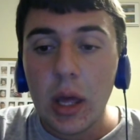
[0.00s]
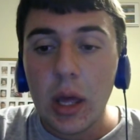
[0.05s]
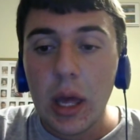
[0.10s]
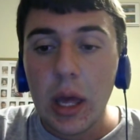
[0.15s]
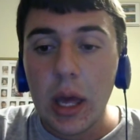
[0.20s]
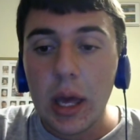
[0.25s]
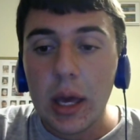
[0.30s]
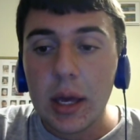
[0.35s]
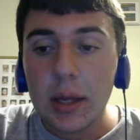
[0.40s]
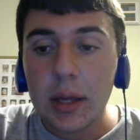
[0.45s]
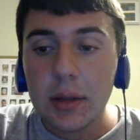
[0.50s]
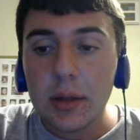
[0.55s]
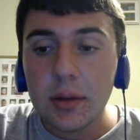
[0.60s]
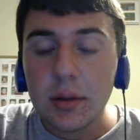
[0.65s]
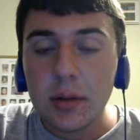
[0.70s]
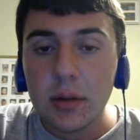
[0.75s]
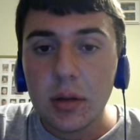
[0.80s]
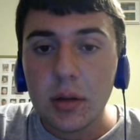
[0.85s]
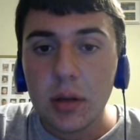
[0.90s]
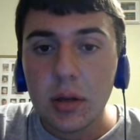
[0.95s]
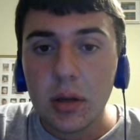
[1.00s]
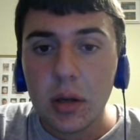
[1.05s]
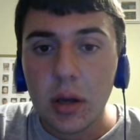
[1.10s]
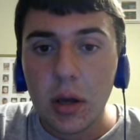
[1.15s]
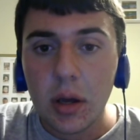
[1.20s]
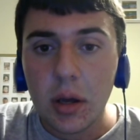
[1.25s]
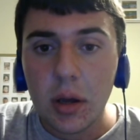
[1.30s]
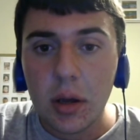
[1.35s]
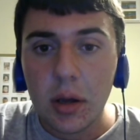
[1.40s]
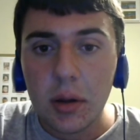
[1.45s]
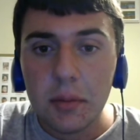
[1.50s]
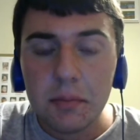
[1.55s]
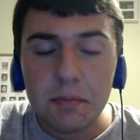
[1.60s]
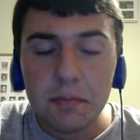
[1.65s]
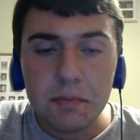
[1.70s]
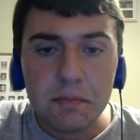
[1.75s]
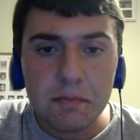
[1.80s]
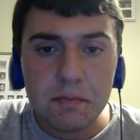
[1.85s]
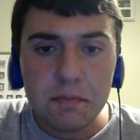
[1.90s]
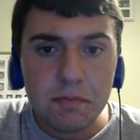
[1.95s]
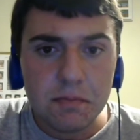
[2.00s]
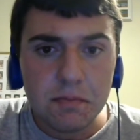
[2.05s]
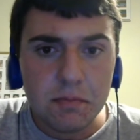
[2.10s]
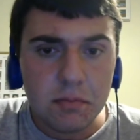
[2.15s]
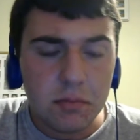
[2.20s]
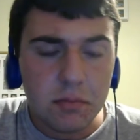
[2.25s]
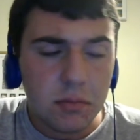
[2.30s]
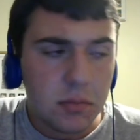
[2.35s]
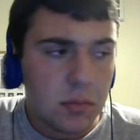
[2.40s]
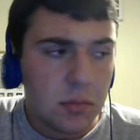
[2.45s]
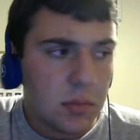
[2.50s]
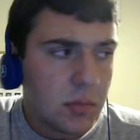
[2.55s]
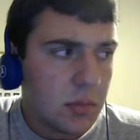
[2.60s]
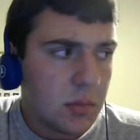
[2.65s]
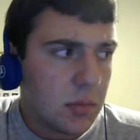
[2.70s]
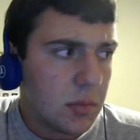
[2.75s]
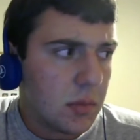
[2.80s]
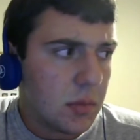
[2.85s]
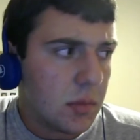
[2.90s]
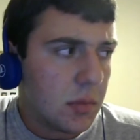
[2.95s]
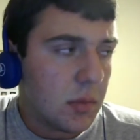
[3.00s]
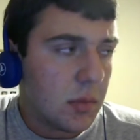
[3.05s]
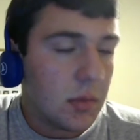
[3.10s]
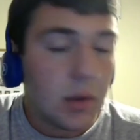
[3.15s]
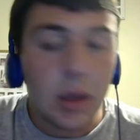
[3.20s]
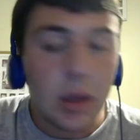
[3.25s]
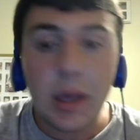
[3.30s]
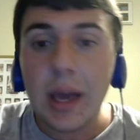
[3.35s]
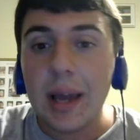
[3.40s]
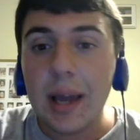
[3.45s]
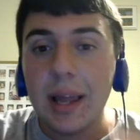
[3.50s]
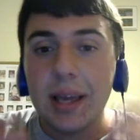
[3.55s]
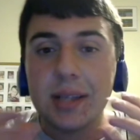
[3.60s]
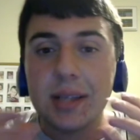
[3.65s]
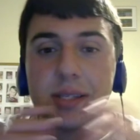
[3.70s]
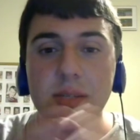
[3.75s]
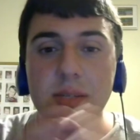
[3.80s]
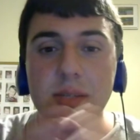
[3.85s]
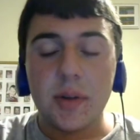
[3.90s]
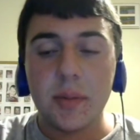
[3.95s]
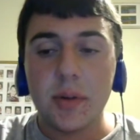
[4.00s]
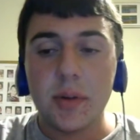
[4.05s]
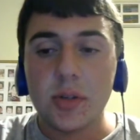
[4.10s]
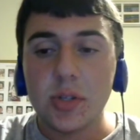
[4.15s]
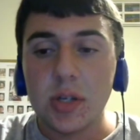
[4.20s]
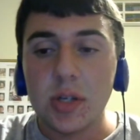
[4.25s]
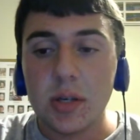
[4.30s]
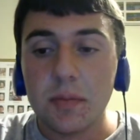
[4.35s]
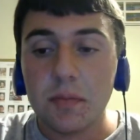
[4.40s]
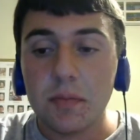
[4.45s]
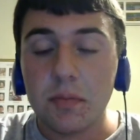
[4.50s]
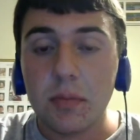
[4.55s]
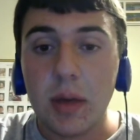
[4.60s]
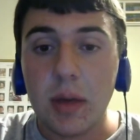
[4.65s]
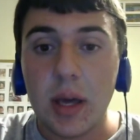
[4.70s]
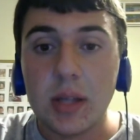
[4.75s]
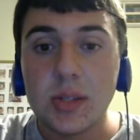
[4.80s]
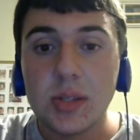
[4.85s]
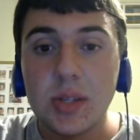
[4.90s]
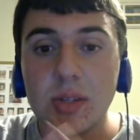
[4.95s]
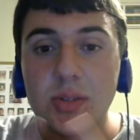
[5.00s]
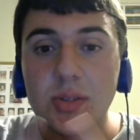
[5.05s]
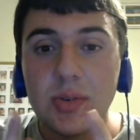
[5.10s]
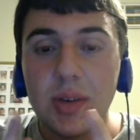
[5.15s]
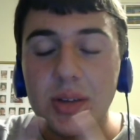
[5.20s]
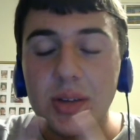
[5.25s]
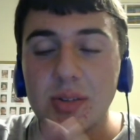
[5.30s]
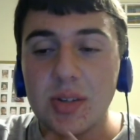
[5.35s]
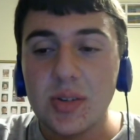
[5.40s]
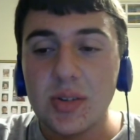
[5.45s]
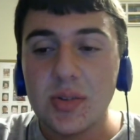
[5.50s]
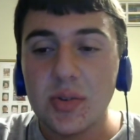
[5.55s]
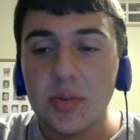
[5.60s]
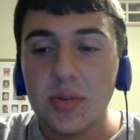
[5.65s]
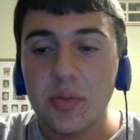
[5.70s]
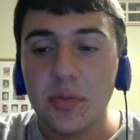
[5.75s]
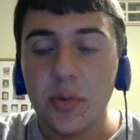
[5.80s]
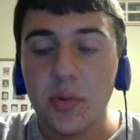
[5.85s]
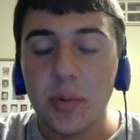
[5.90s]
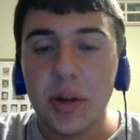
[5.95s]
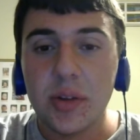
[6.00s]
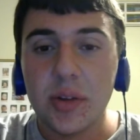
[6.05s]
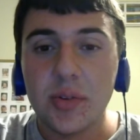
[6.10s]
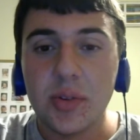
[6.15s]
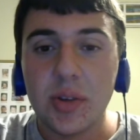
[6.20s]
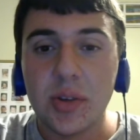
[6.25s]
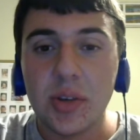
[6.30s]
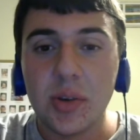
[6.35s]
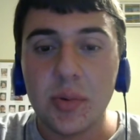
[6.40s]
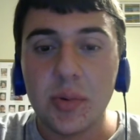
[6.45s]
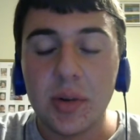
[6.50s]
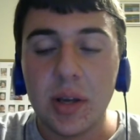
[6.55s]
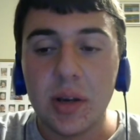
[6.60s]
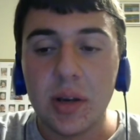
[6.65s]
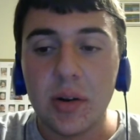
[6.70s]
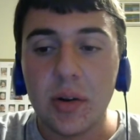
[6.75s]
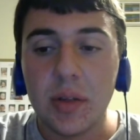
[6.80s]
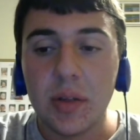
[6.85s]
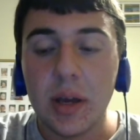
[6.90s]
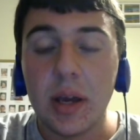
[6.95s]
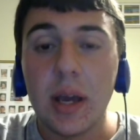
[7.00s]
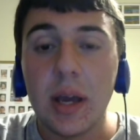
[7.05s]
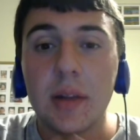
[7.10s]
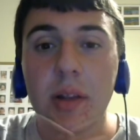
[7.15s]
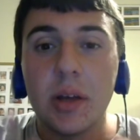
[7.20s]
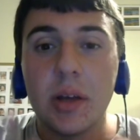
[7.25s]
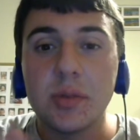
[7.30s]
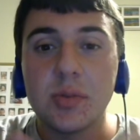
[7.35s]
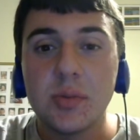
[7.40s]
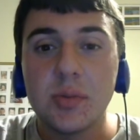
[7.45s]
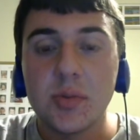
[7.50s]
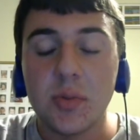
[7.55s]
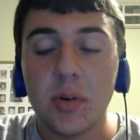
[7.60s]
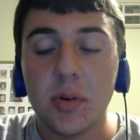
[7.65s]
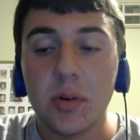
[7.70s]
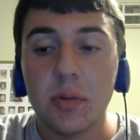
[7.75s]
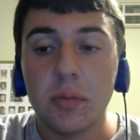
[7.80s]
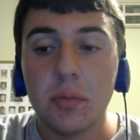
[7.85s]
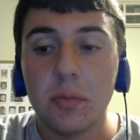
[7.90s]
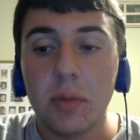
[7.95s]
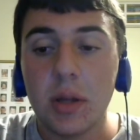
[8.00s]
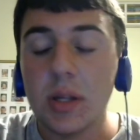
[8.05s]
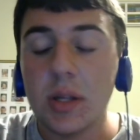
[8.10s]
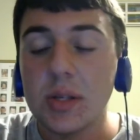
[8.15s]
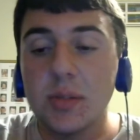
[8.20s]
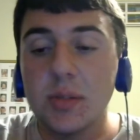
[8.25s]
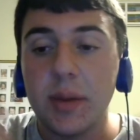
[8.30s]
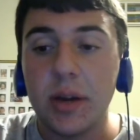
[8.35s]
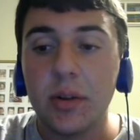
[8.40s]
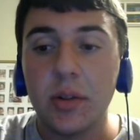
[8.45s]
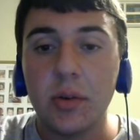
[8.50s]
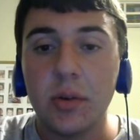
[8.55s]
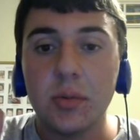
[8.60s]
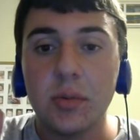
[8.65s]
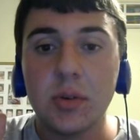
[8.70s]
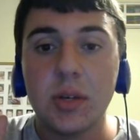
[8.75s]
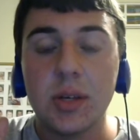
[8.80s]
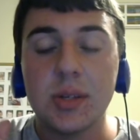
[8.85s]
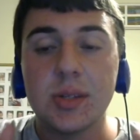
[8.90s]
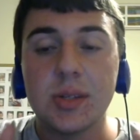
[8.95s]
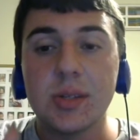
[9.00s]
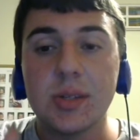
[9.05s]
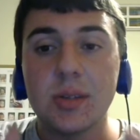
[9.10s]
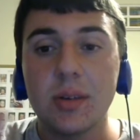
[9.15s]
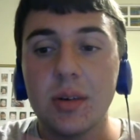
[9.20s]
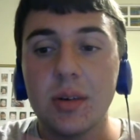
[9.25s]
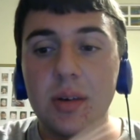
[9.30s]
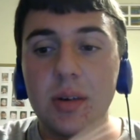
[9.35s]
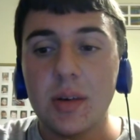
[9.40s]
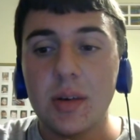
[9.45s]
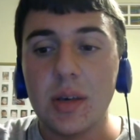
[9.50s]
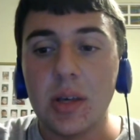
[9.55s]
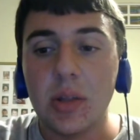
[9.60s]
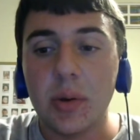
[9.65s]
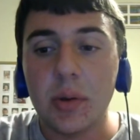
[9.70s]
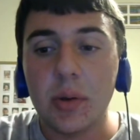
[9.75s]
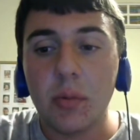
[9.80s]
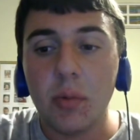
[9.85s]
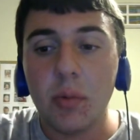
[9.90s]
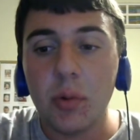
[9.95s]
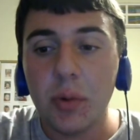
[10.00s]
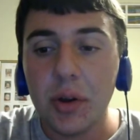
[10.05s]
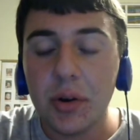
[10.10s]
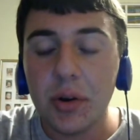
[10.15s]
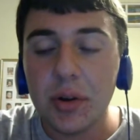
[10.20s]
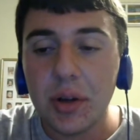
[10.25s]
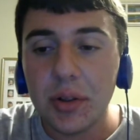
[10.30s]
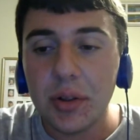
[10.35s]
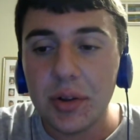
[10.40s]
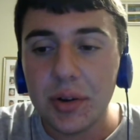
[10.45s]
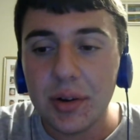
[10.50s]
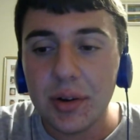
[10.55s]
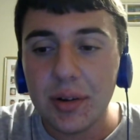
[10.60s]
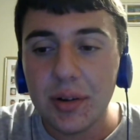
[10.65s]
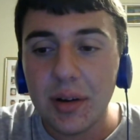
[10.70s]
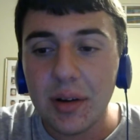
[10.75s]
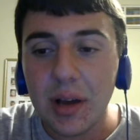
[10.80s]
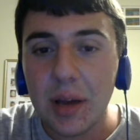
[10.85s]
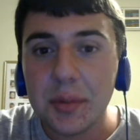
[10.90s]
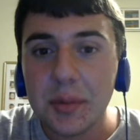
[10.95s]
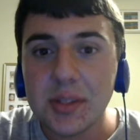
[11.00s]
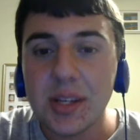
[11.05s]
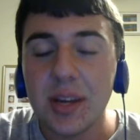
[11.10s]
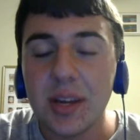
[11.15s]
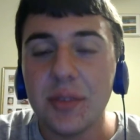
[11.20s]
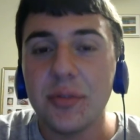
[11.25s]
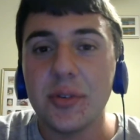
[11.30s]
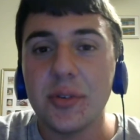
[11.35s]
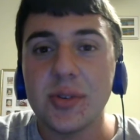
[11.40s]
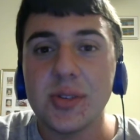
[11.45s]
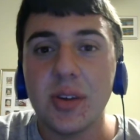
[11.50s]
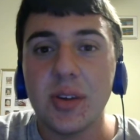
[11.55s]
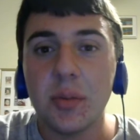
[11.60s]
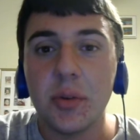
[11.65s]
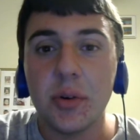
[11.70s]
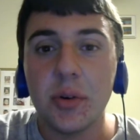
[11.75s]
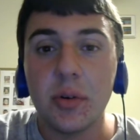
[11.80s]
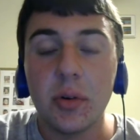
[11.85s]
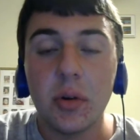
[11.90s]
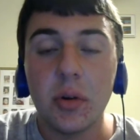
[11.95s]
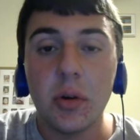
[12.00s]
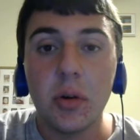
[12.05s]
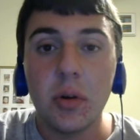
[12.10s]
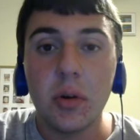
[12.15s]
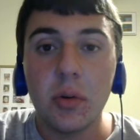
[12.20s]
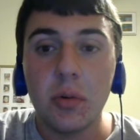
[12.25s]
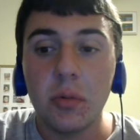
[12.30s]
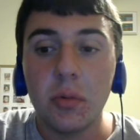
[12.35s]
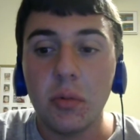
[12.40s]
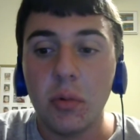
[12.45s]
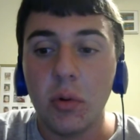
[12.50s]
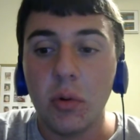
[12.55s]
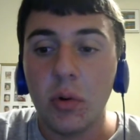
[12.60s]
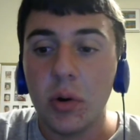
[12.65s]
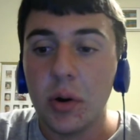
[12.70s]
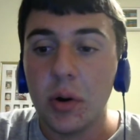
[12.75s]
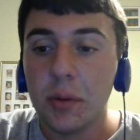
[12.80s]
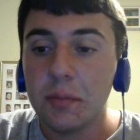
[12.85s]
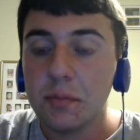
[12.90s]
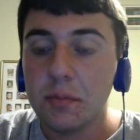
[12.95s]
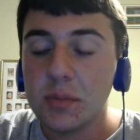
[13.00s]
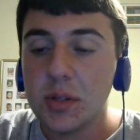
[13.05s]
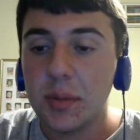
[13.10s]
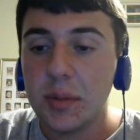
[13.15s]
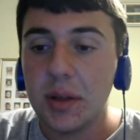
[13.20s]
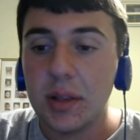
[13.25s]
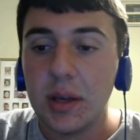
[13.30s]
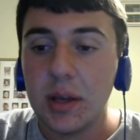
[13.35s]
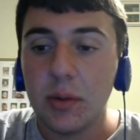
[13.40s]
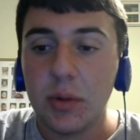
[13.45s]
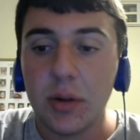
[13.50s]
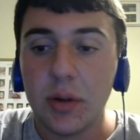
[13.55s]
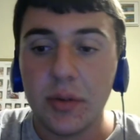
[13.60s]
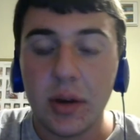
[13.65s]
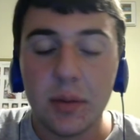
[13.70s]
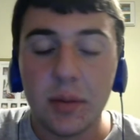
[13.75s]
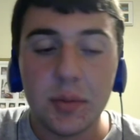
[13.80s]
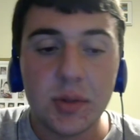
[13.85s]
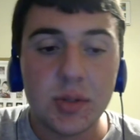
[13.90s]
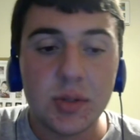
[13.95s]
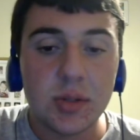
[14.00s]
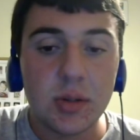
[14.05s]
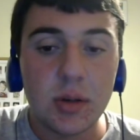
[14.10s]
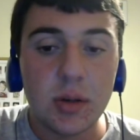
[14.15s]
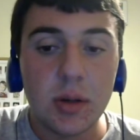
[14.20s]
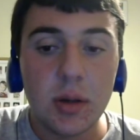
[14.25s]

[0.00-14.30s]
And, yeah, and I guess that's pretty much it. And stay tuned for when I do the Q&A and all that, and live stream tomorrow. It doesn't matter, though, because, you know what, one way or another, I'm excited for summer, or something like that, whatever happens.